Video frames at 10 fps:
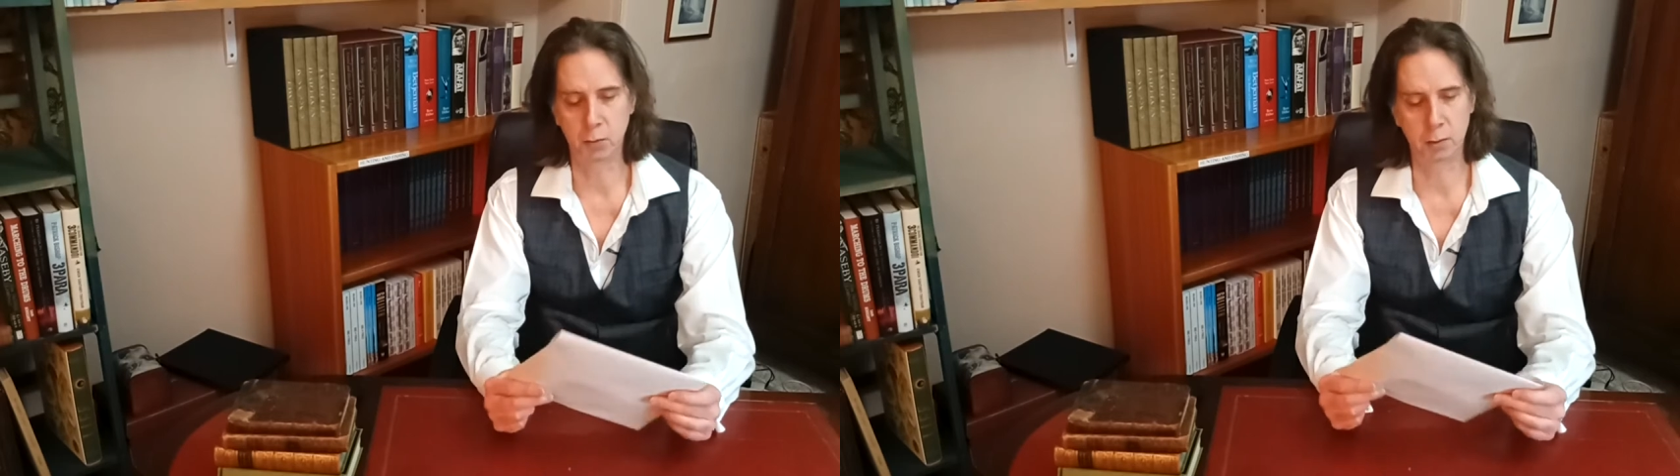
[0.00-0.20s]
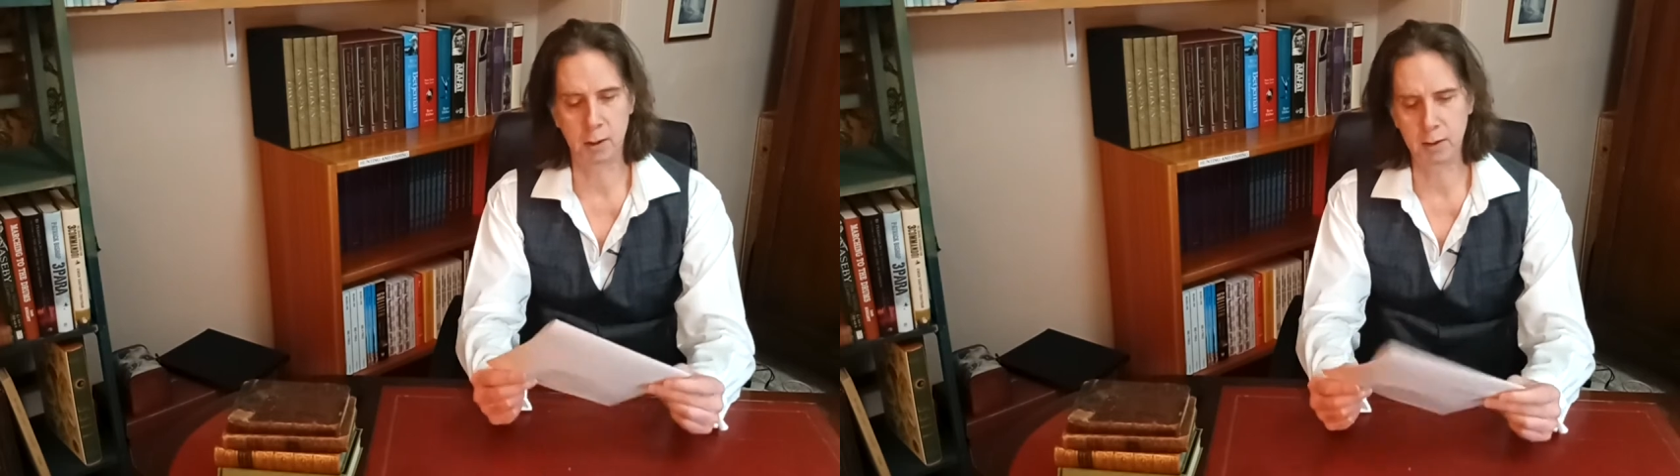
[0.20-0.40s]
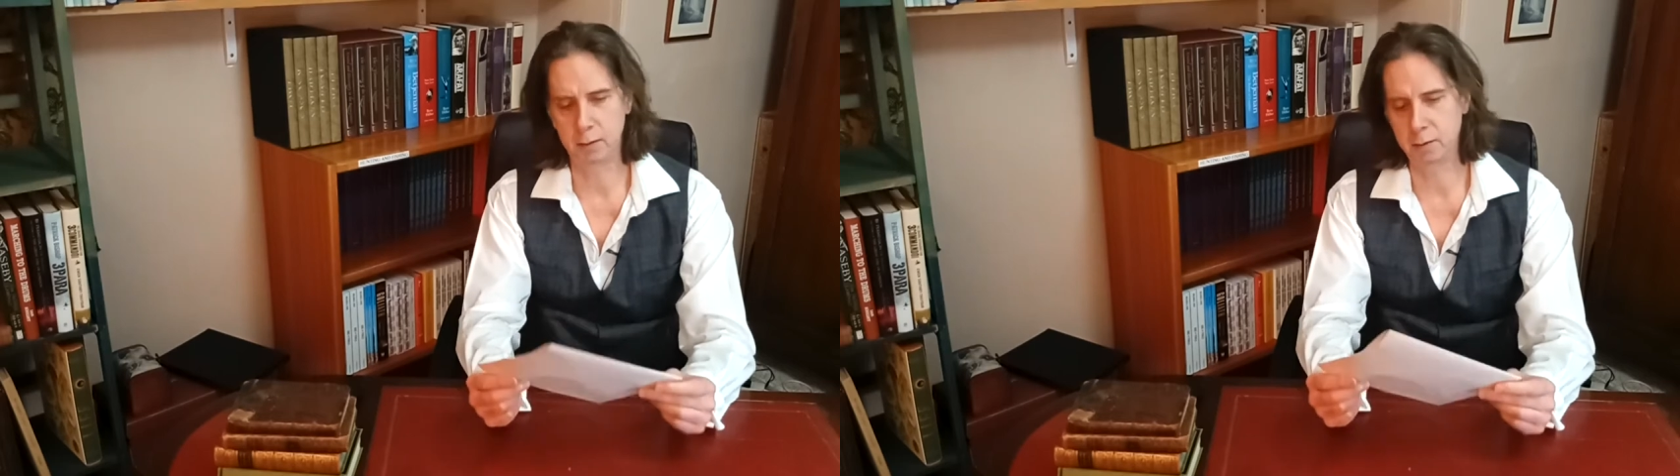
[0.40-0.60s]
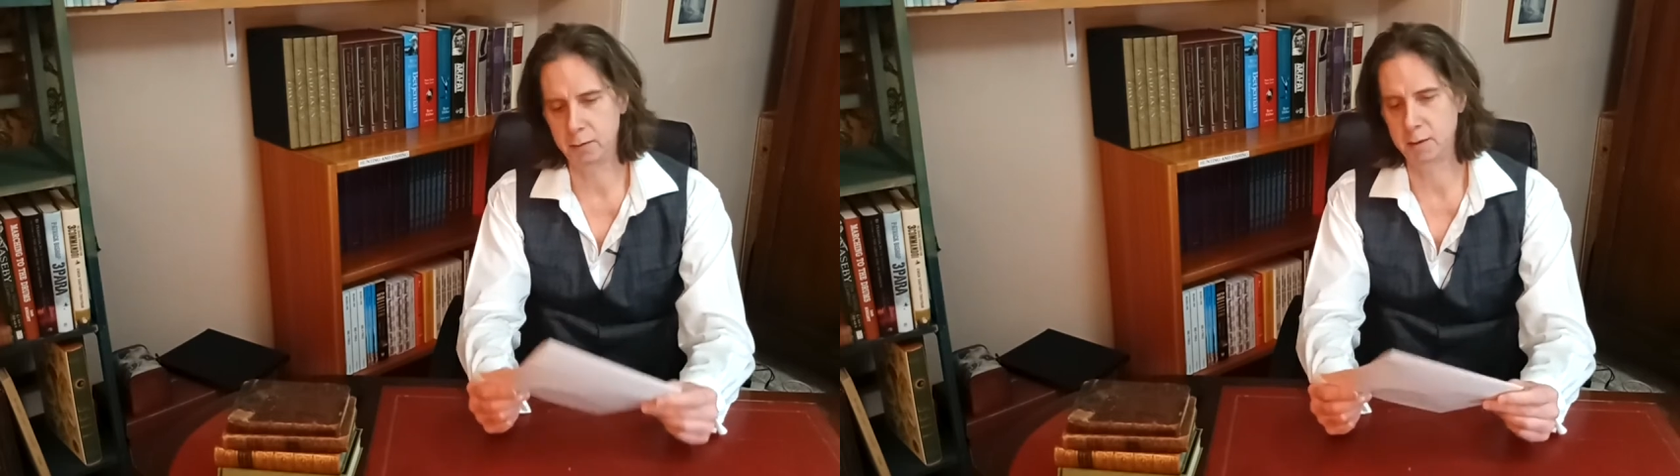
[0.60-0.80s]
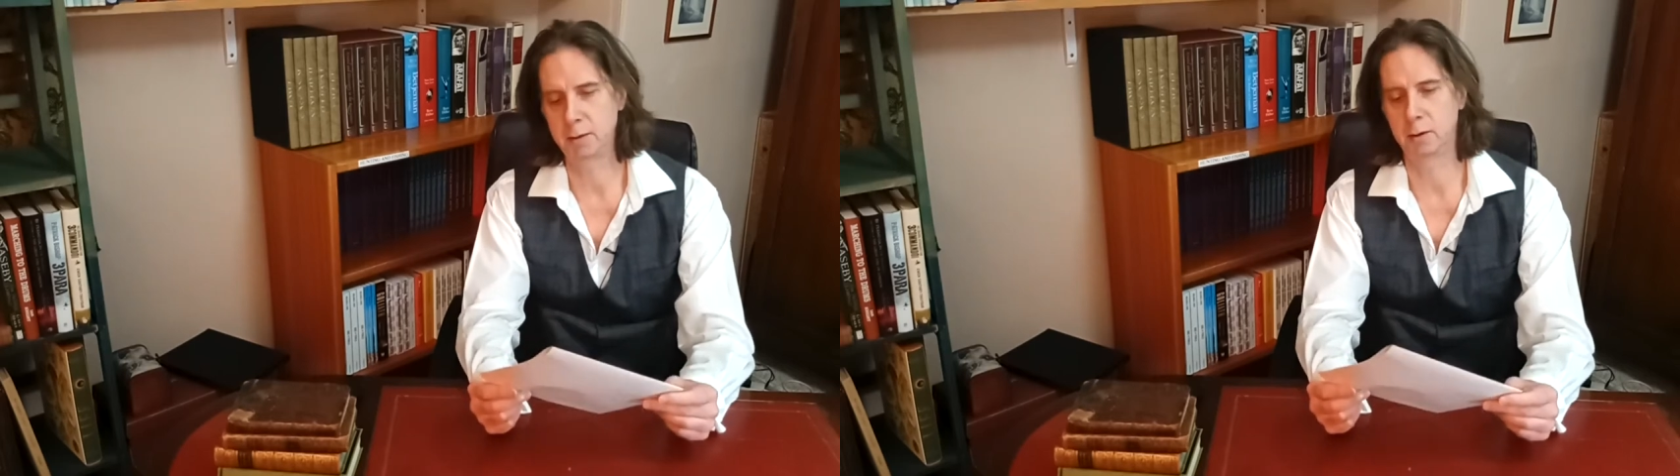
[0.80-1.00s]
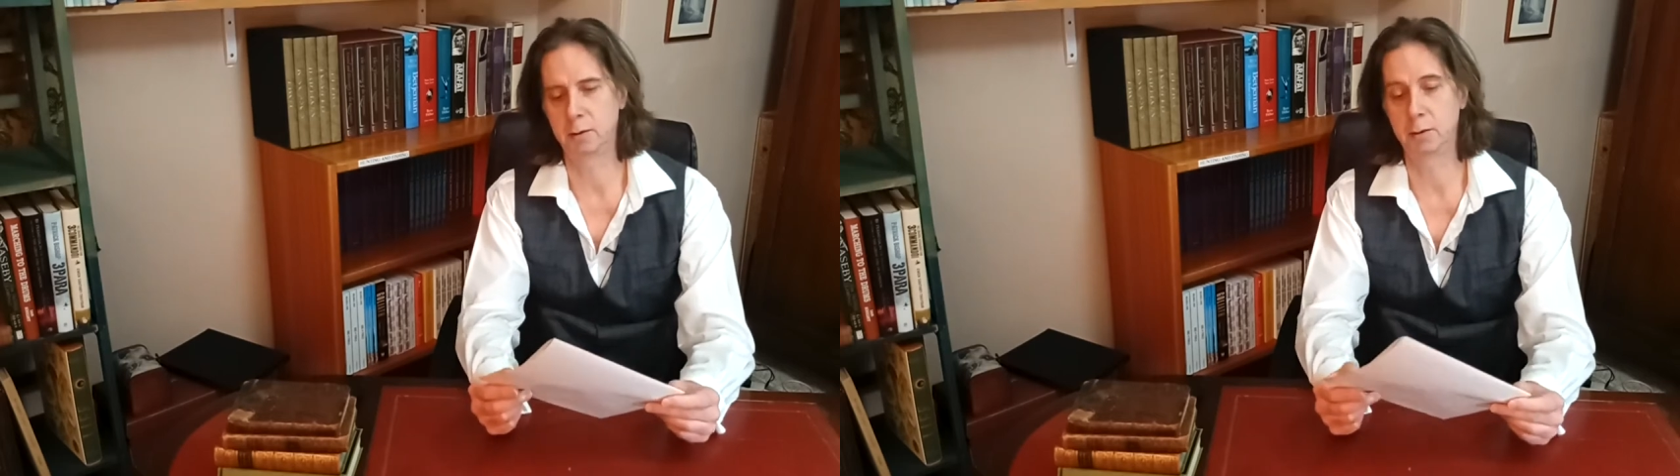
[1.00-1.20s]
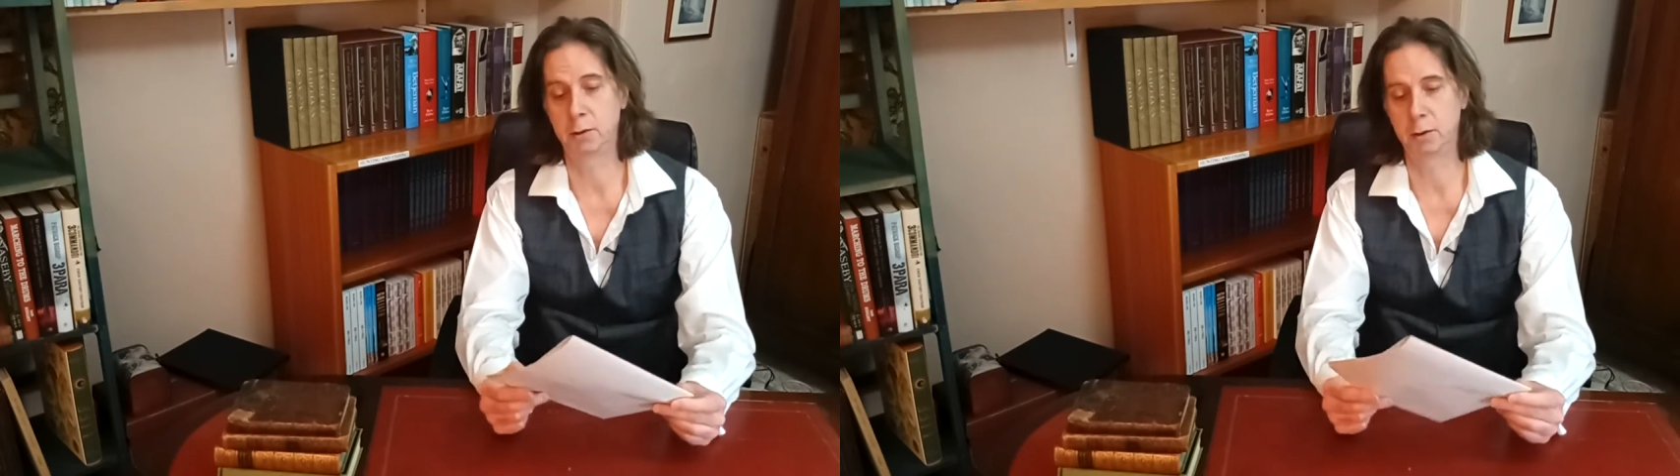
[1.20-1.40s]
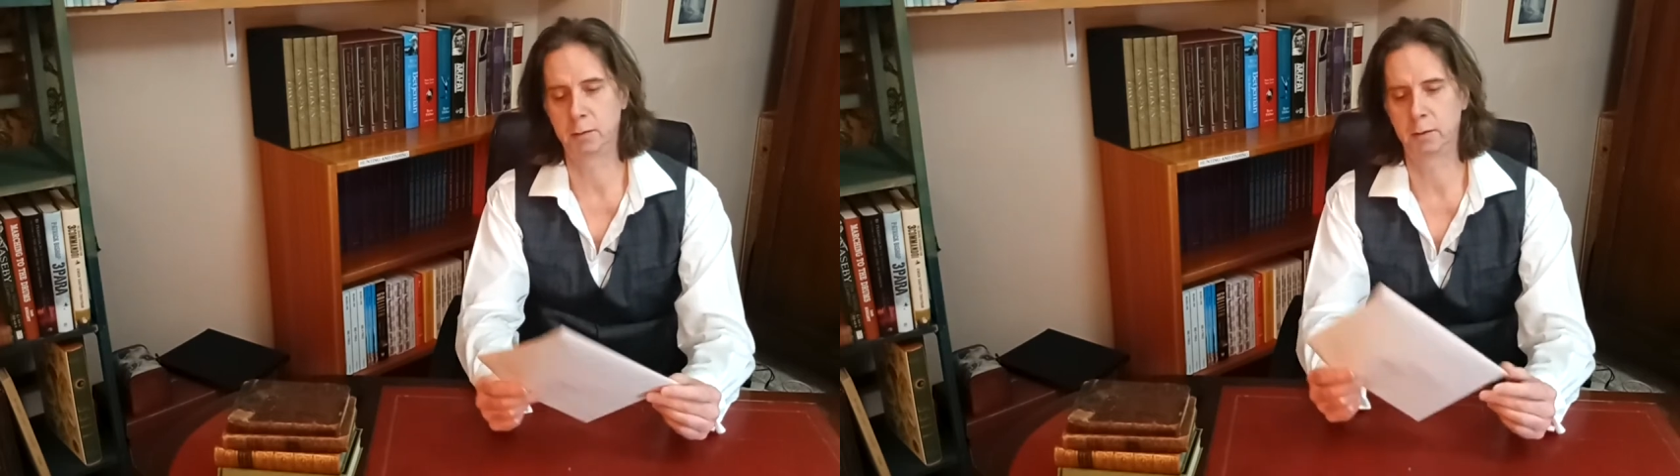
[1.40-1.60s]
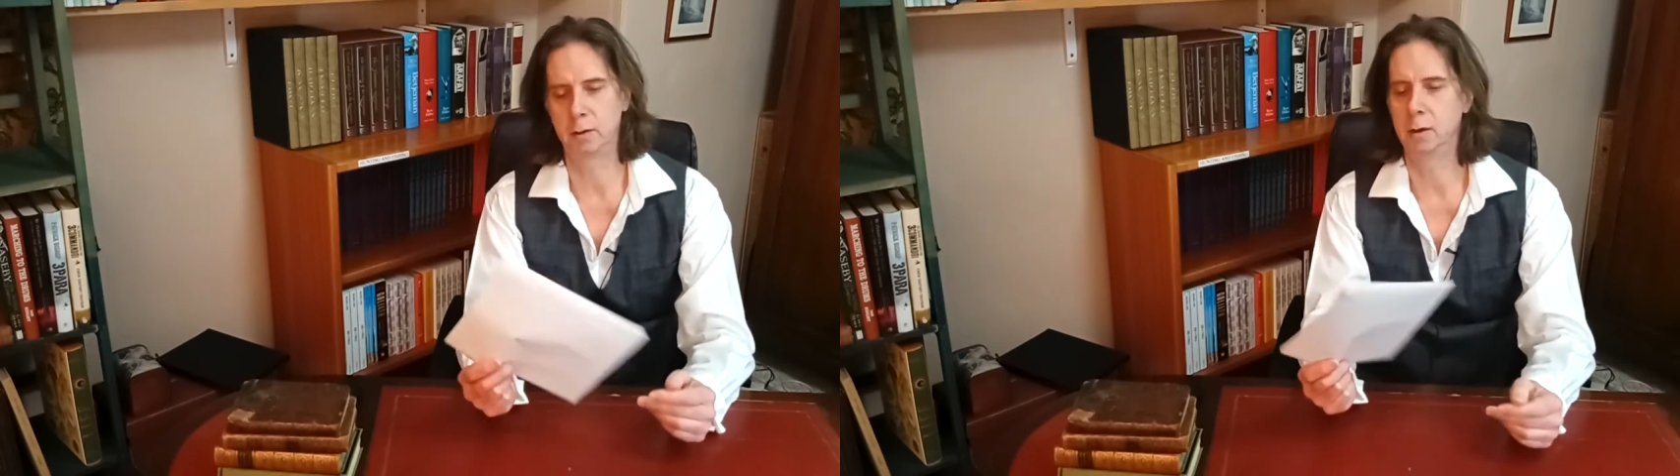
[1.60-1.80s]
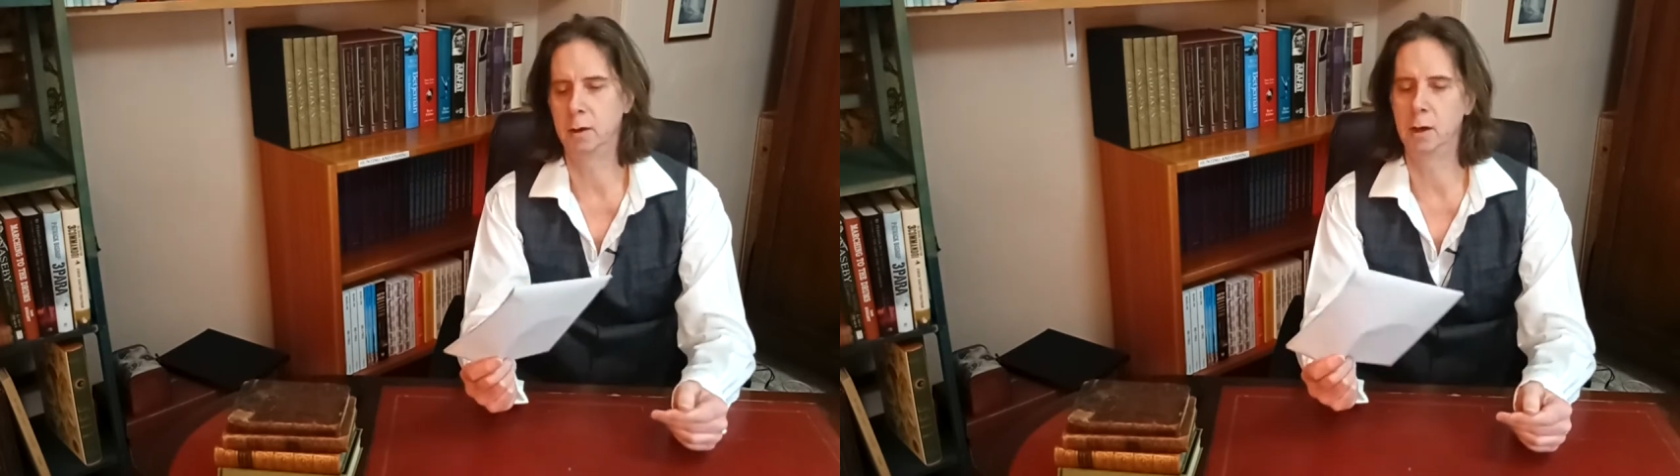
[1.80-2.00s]
but we'll leave it at this size just
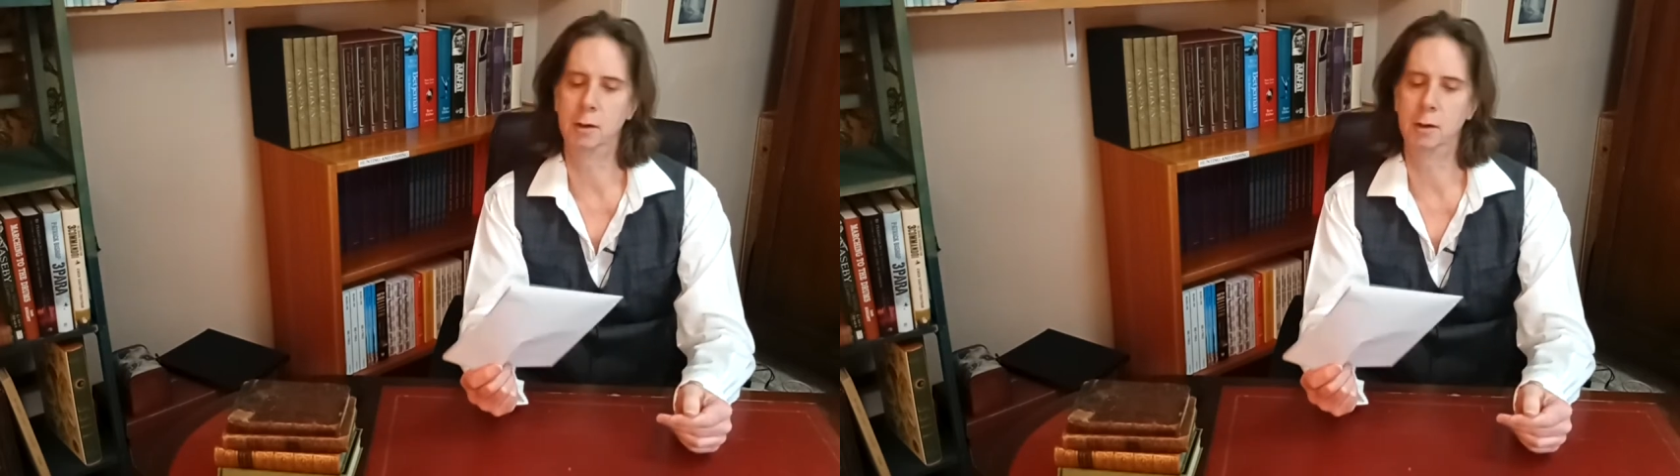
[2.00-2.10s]
for